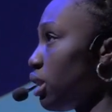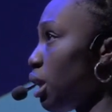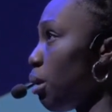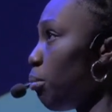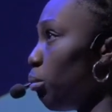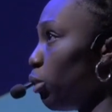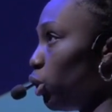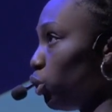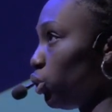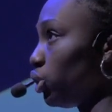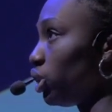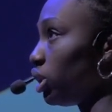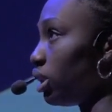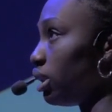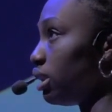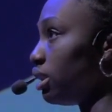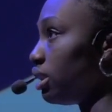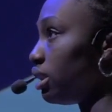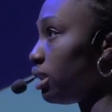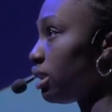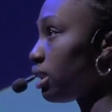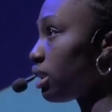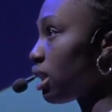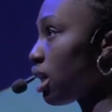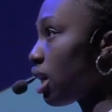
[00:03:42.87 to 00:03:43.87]

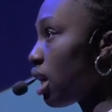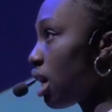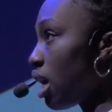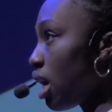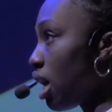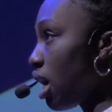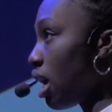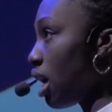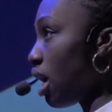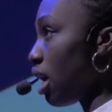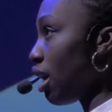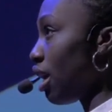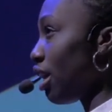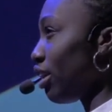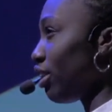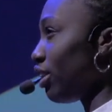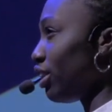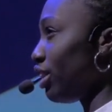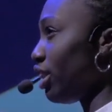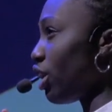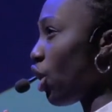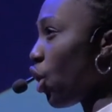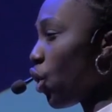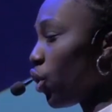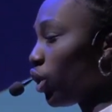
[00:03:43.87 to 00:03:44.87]
emotions.
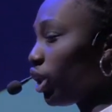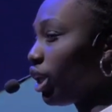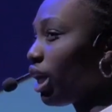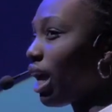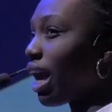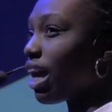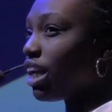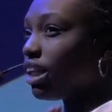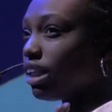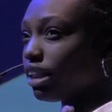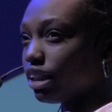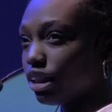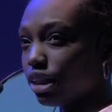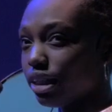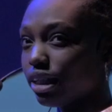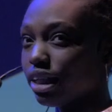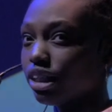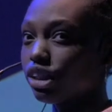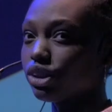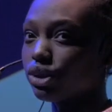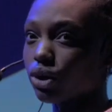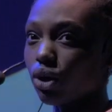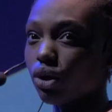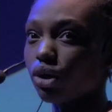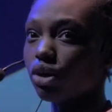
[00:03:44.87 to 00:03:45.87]

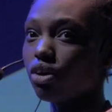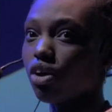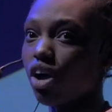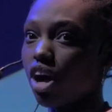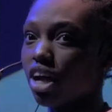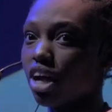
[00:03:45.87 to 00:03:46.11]
In total